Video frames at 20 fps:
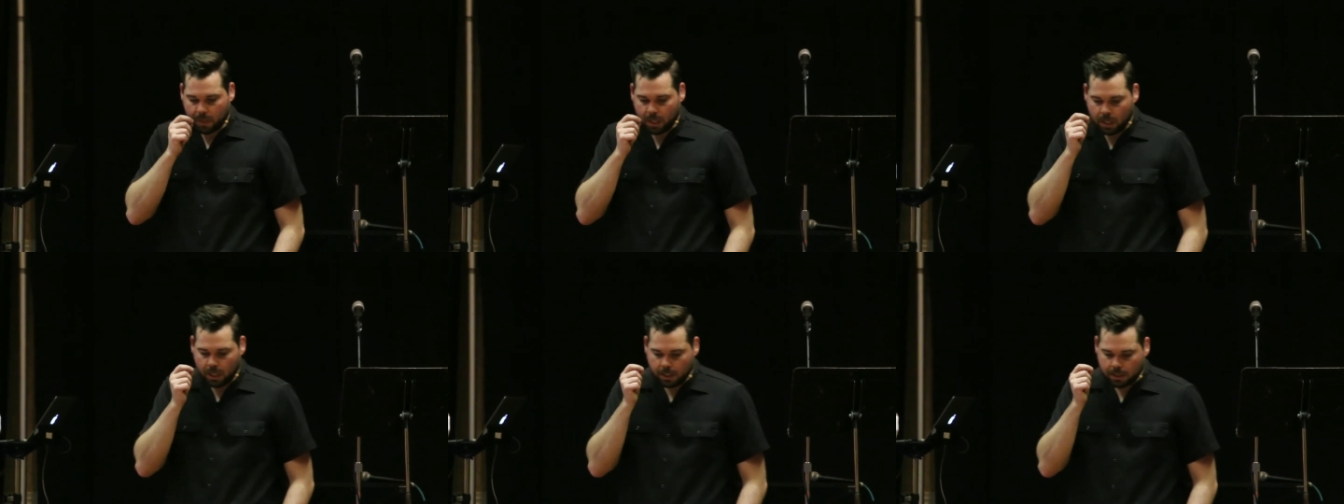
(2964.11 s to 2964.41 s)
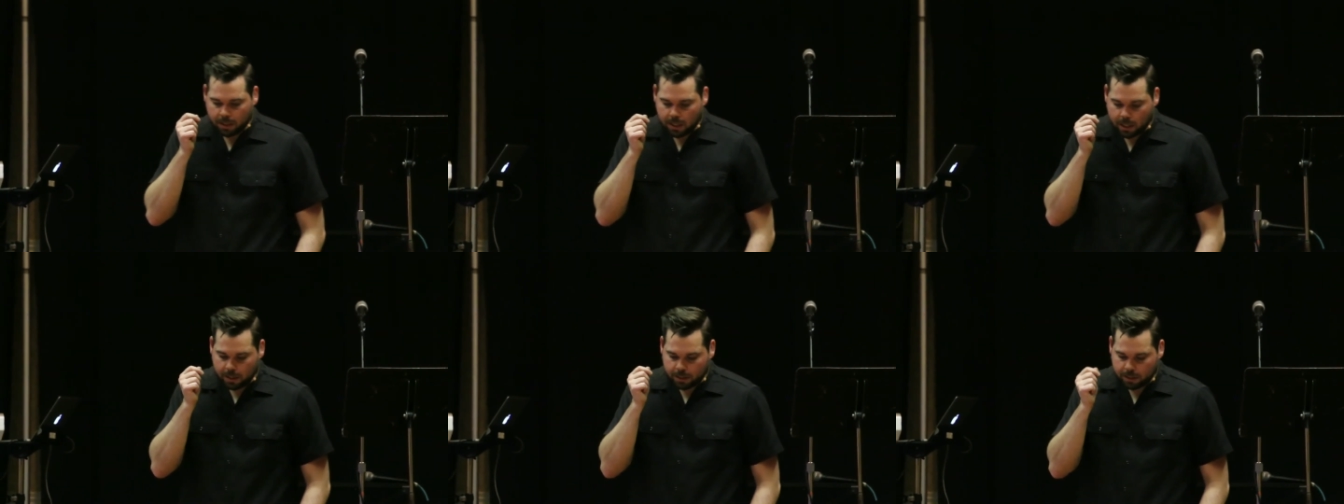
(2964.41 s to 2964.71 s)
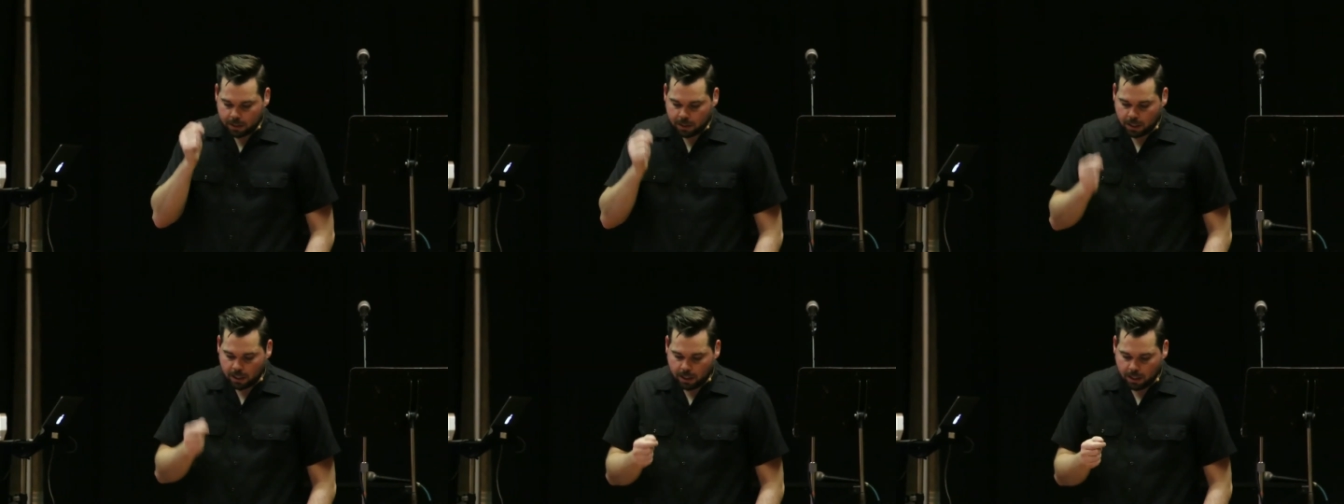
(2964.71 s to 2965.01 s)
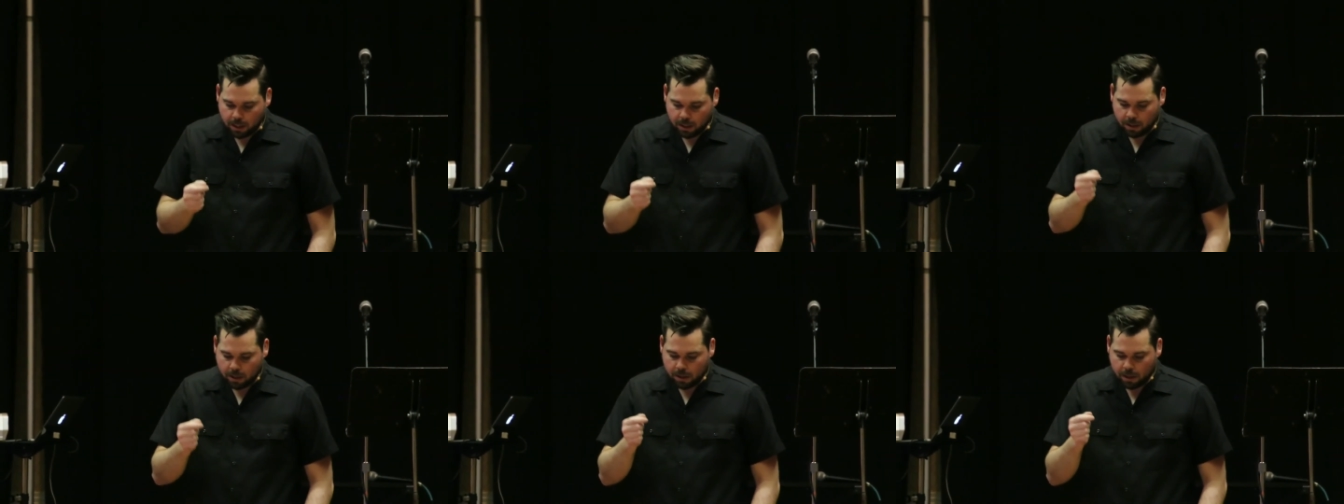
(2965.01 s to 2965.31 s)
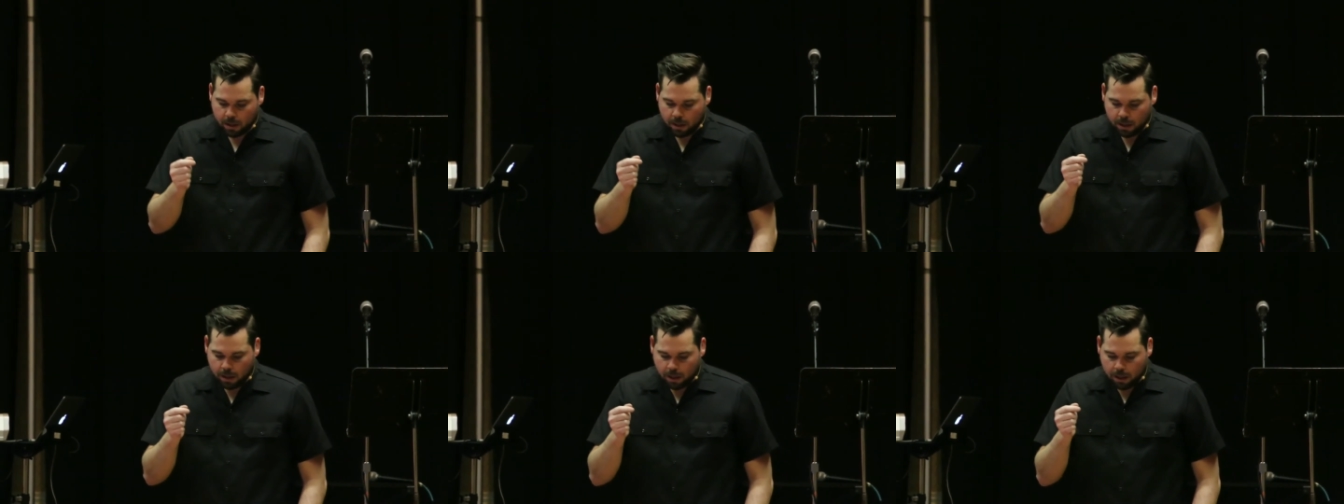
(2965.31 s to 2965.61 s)
He says, Seeing
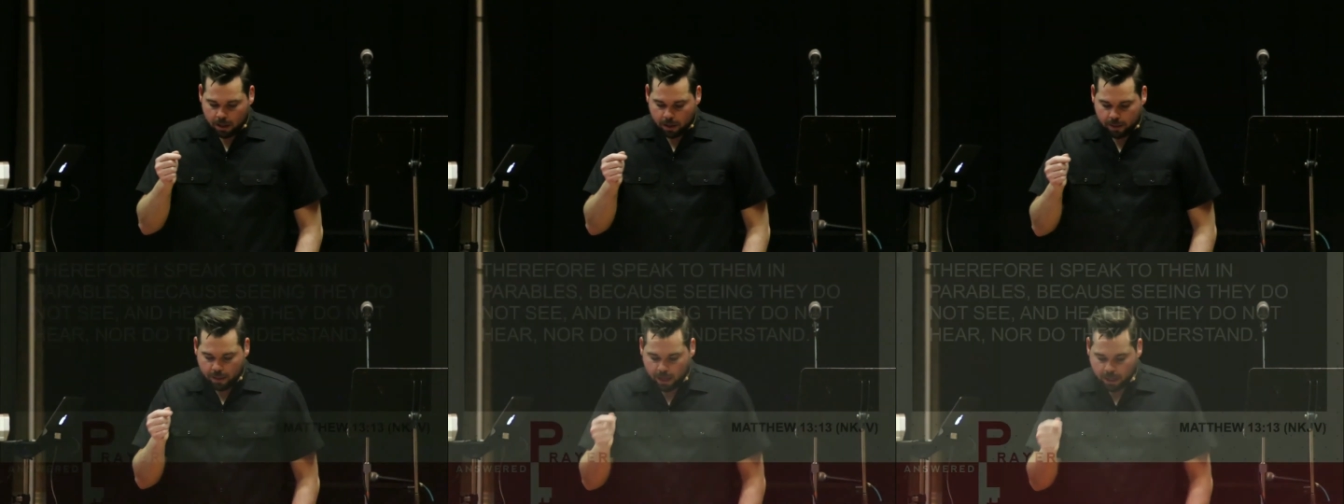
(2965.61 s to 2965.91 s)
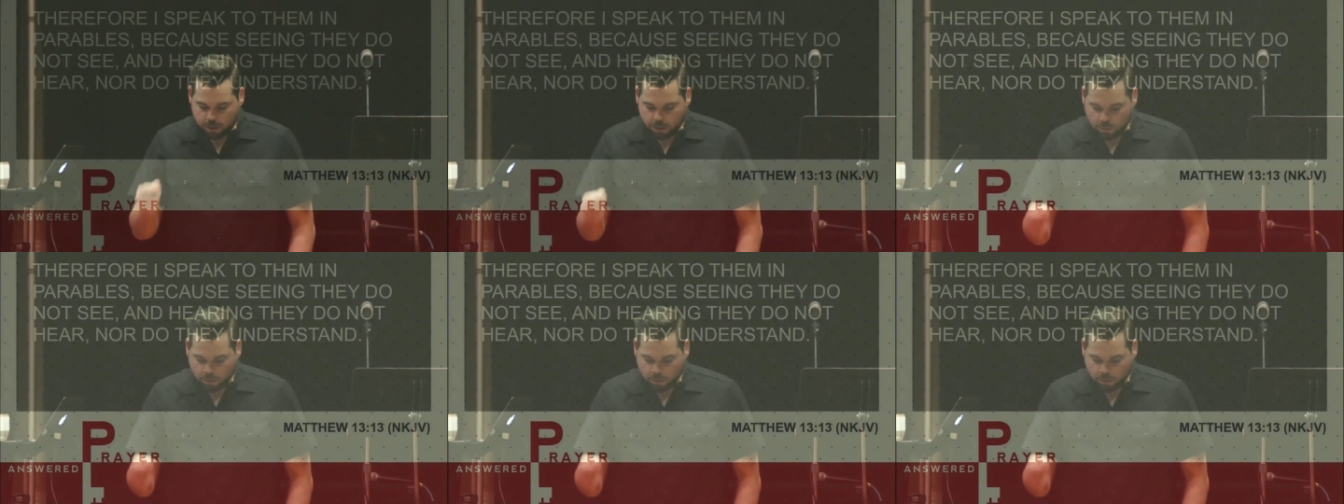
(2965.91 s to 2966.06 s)
they